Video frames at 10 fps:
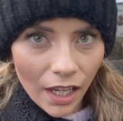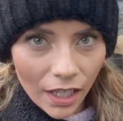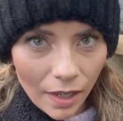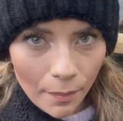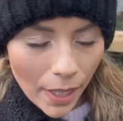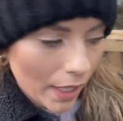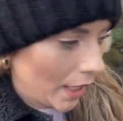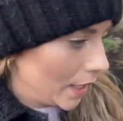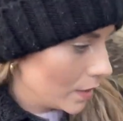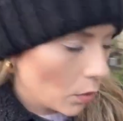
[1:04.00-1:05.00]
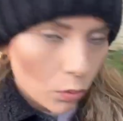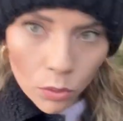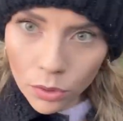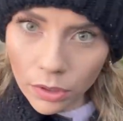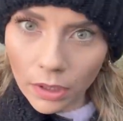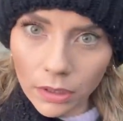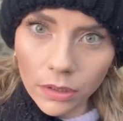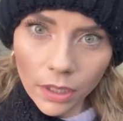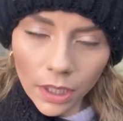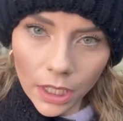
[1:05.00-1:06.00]
Um, and he's also
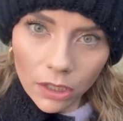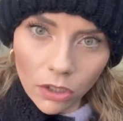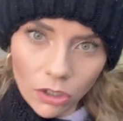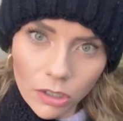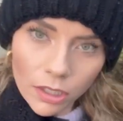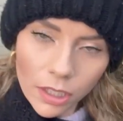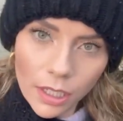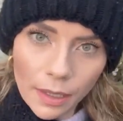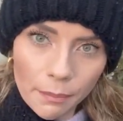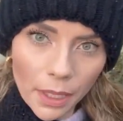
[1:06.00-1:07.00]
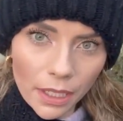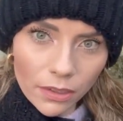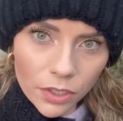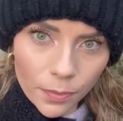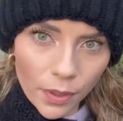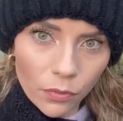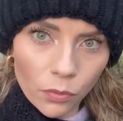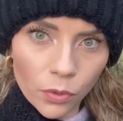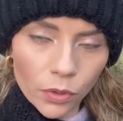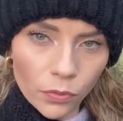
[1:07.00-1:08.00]
got my last bit of
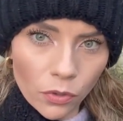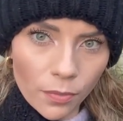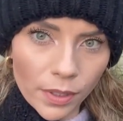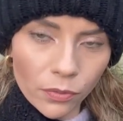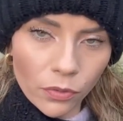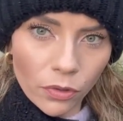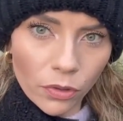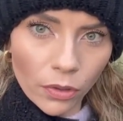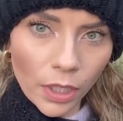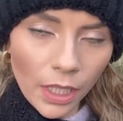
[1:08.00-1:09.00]
wood for me for